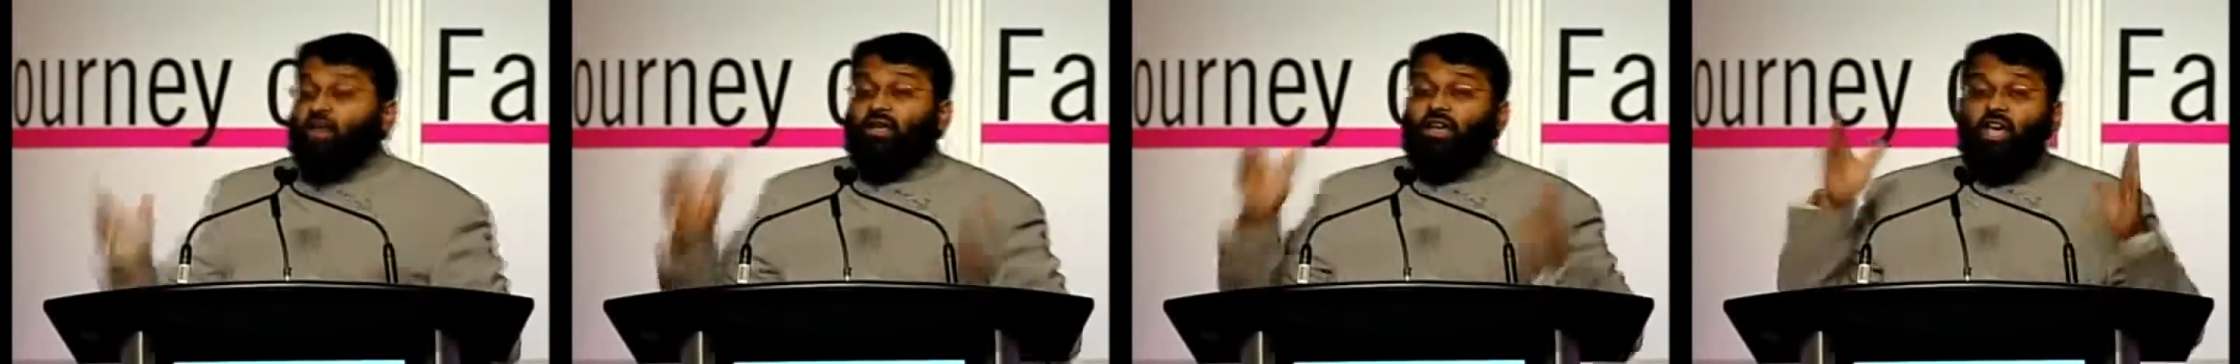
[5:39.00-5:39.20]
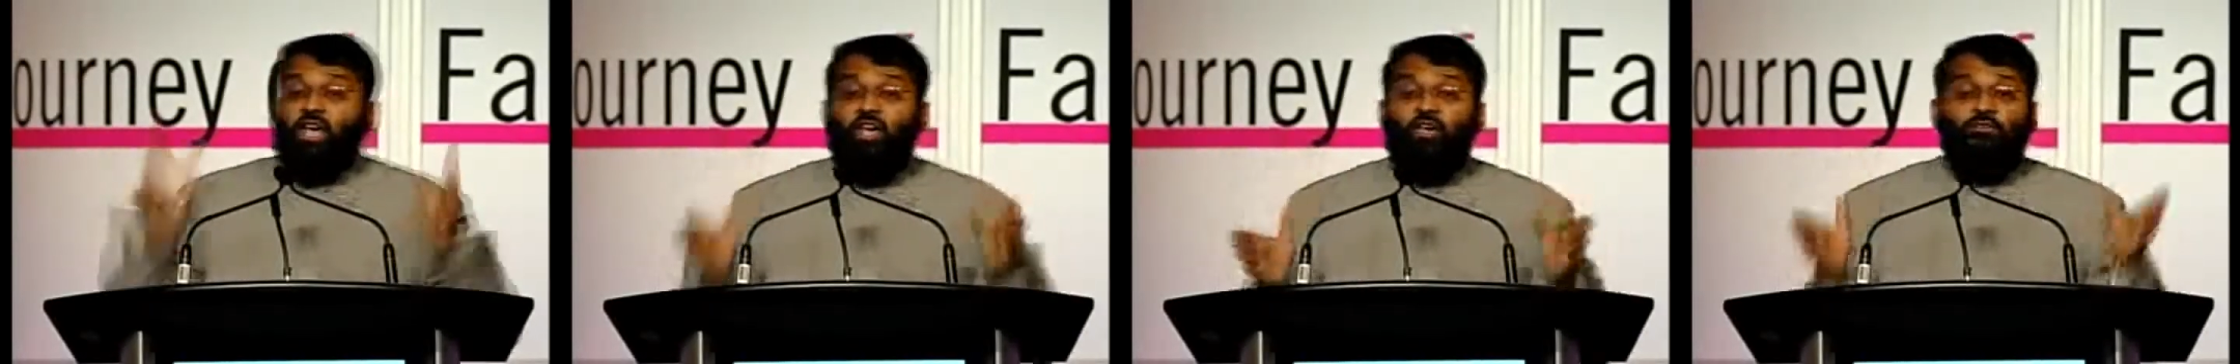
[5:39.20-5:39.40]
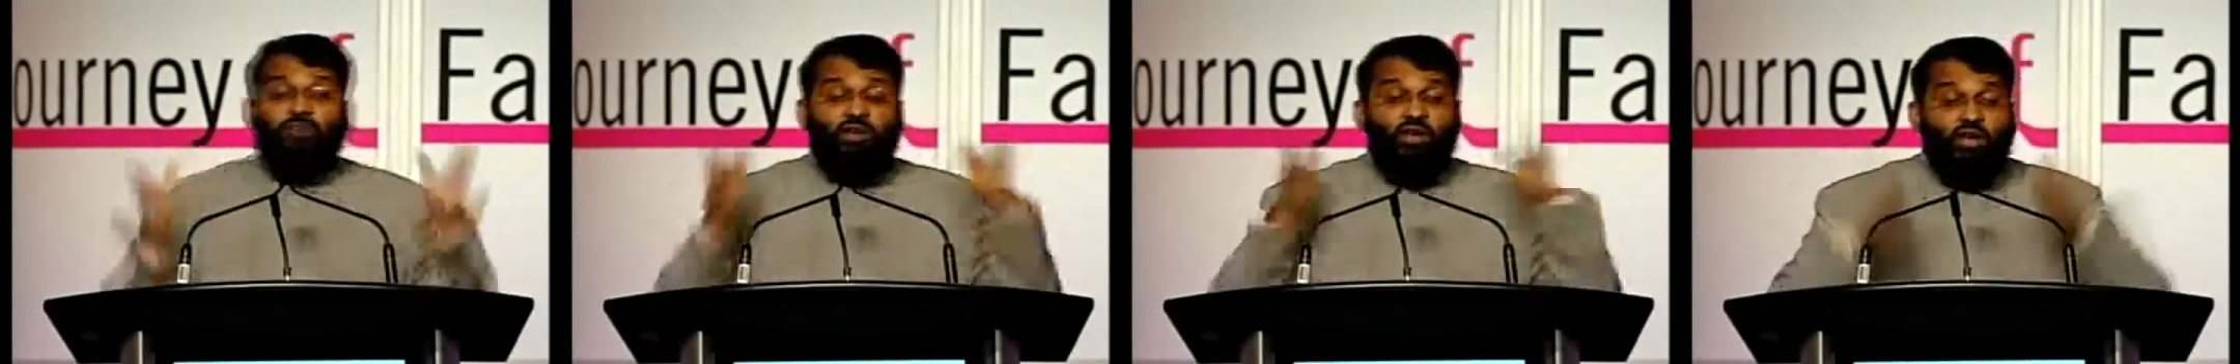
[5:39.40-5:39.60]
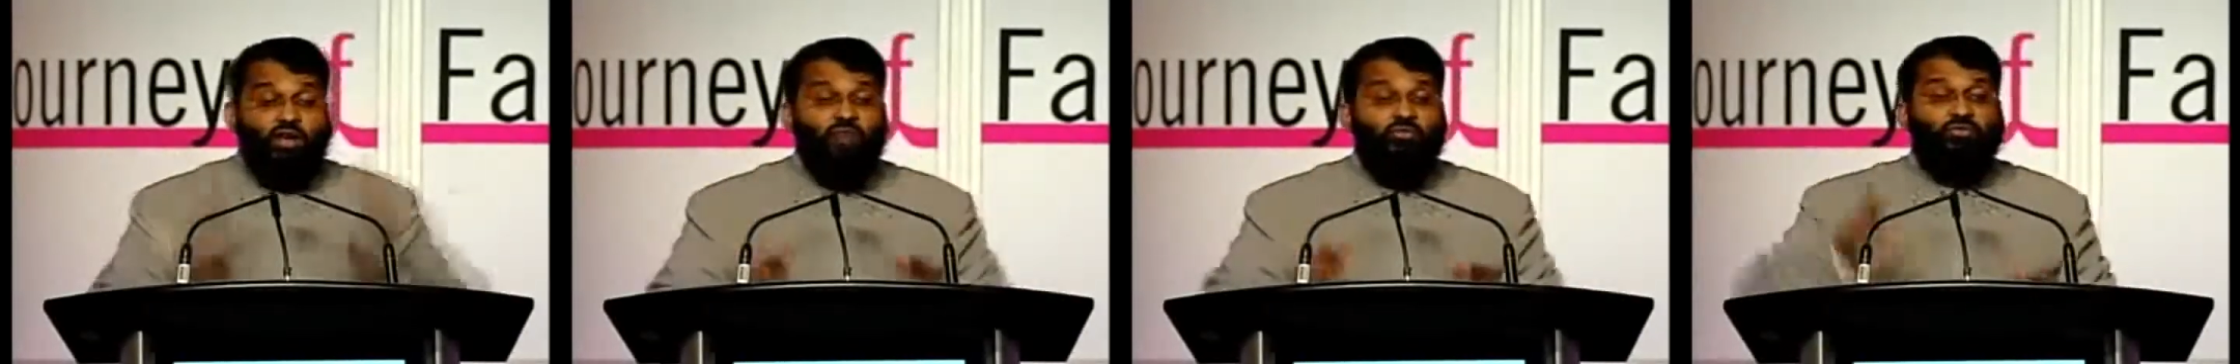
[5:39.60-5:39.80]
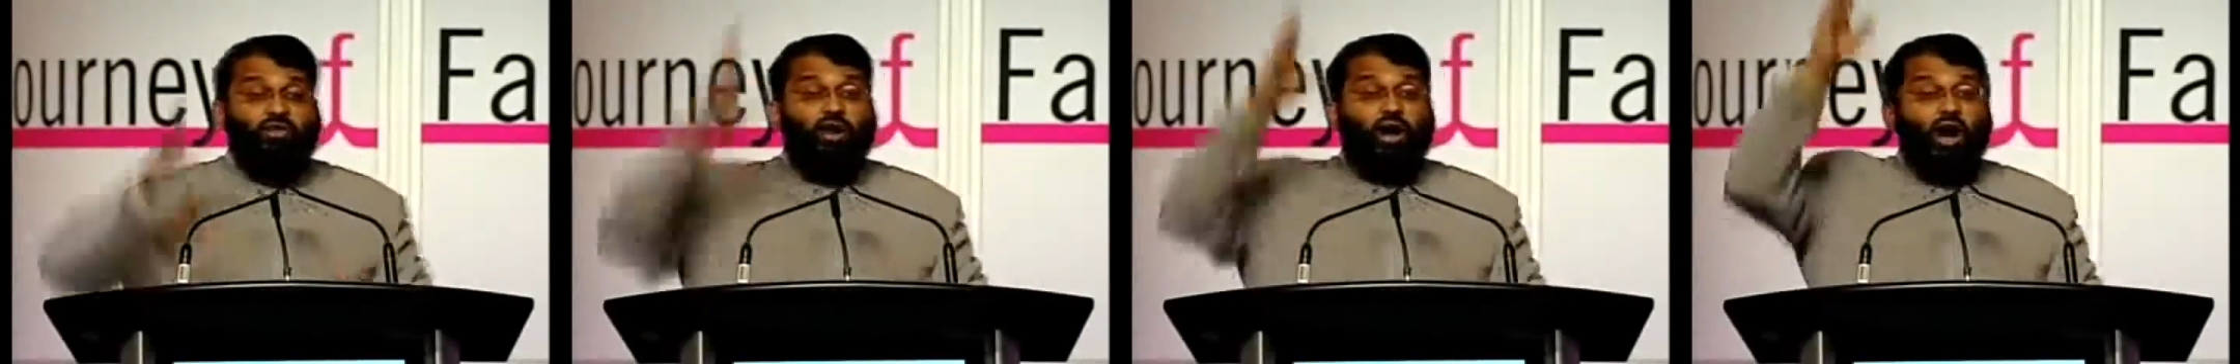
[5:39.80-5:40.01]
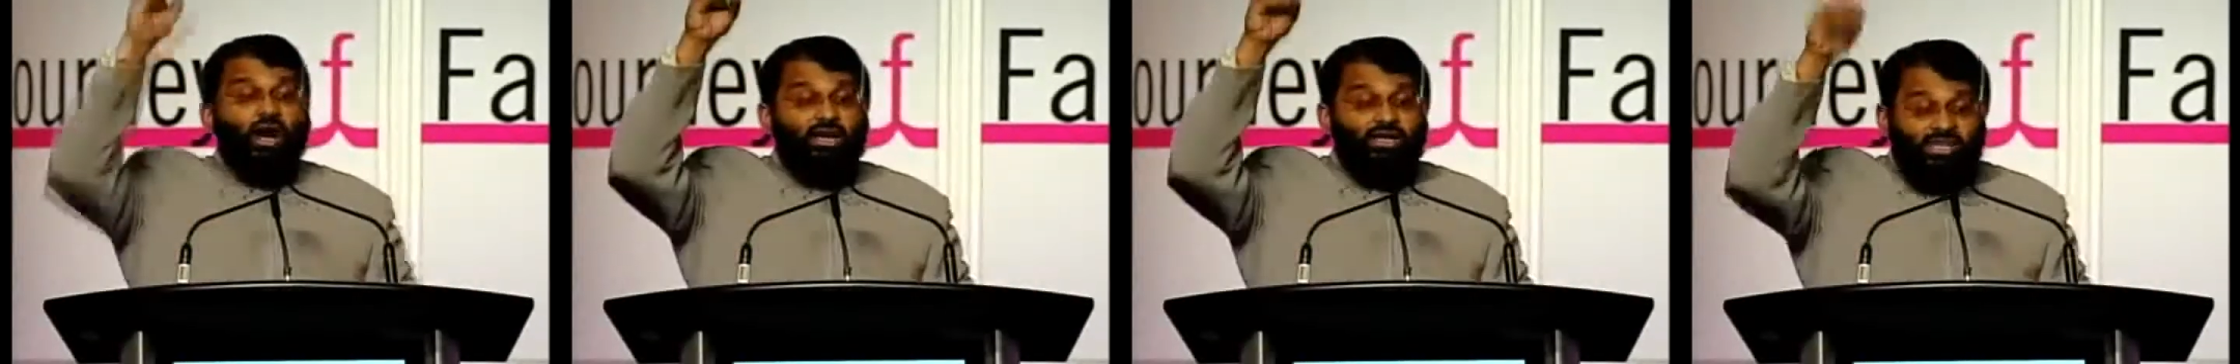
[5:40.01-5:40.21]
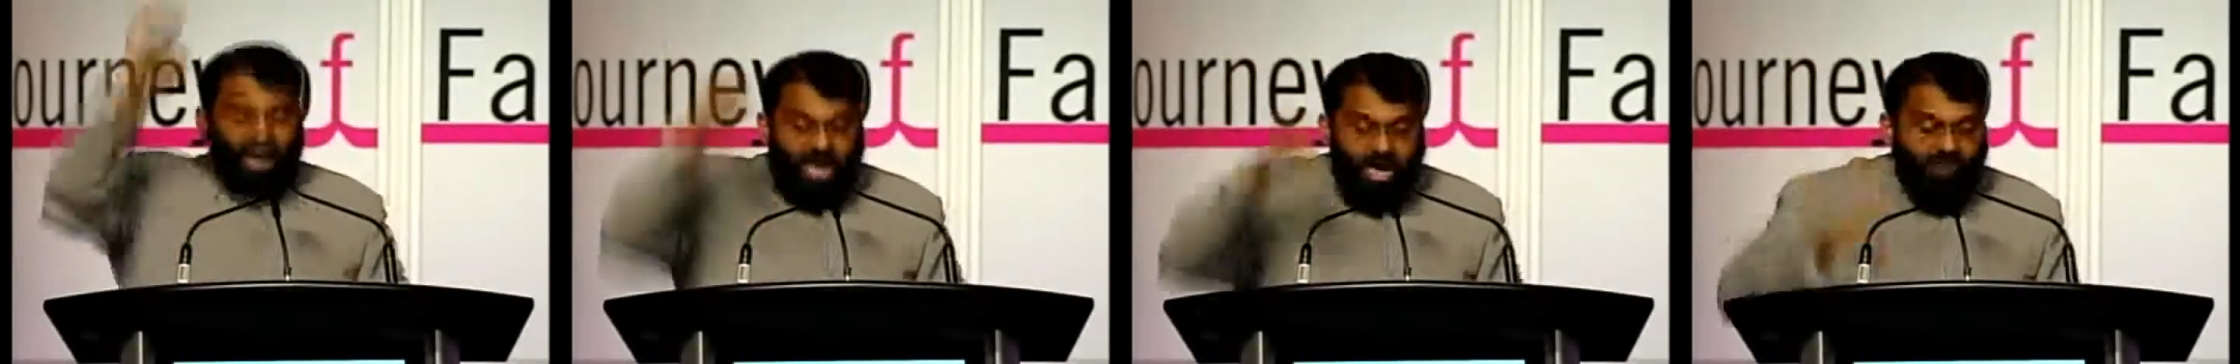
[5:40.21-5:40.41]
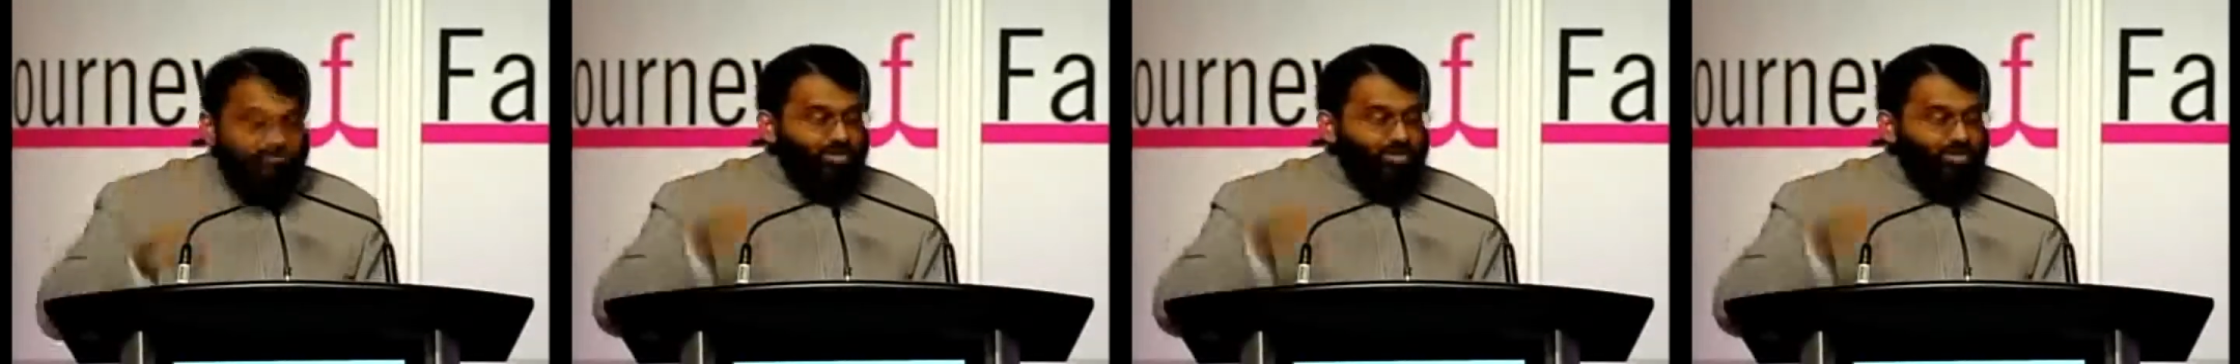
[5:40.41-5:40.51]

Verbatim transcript: And even if God